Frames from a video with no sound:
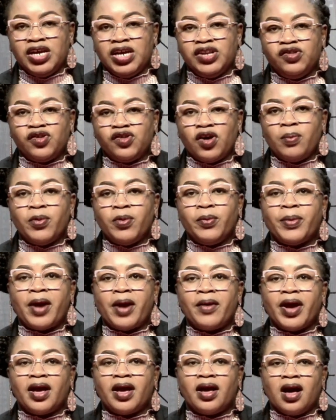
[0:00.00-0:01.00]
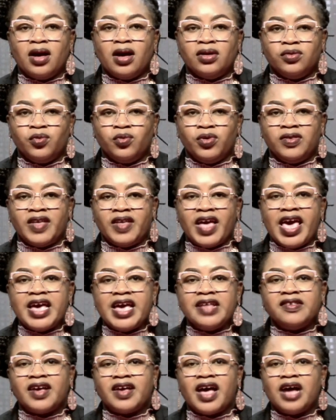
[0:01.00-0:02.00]
double-barrel gun with
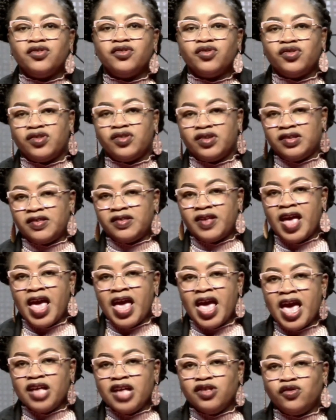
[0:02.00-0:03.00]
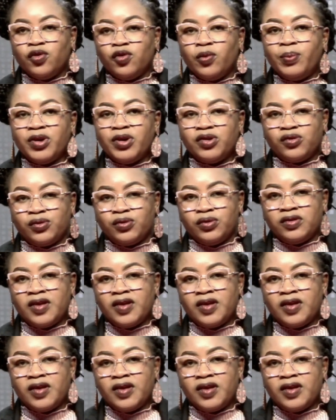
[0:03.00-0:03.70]
8 cartridges and 2 pistols.